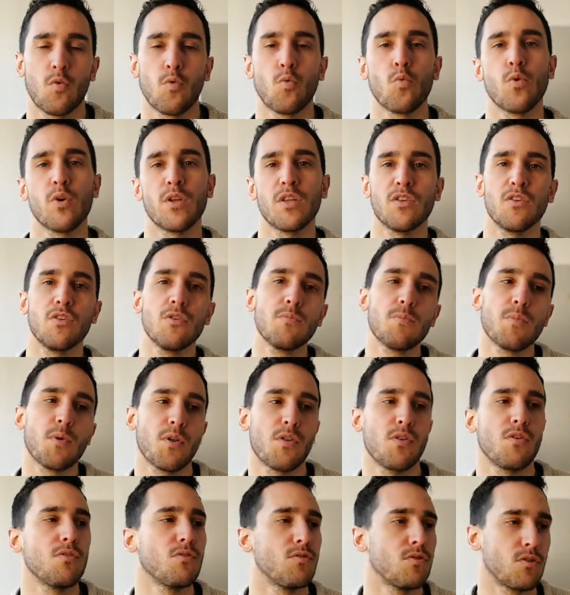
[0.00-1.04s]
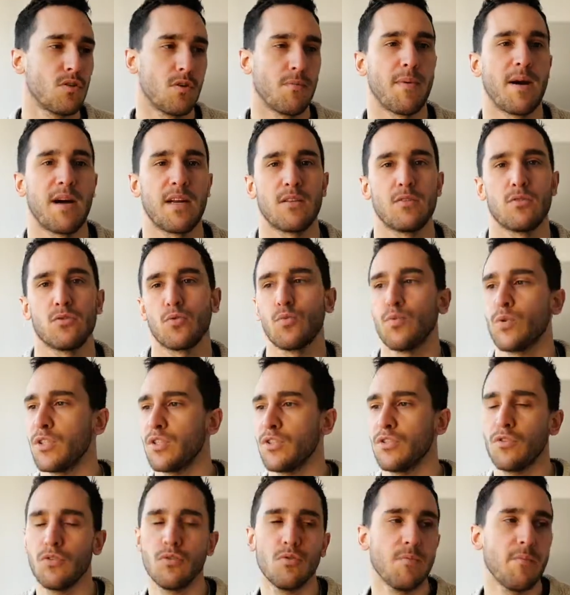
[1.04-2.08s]
When you produce tomatoes,
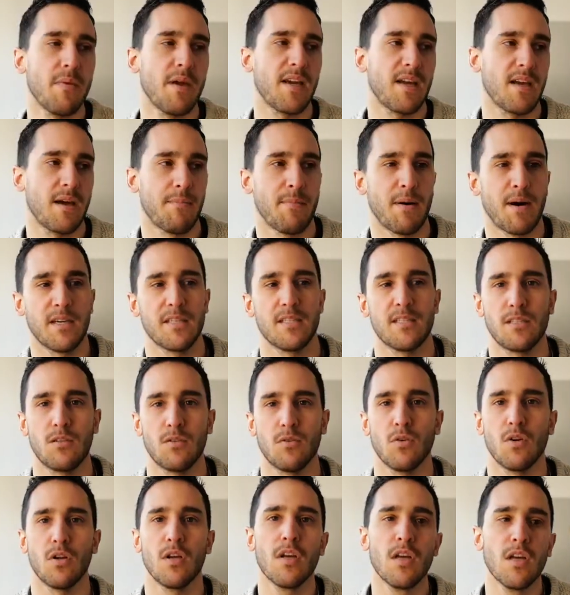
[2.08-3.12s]
when you make a bicycle,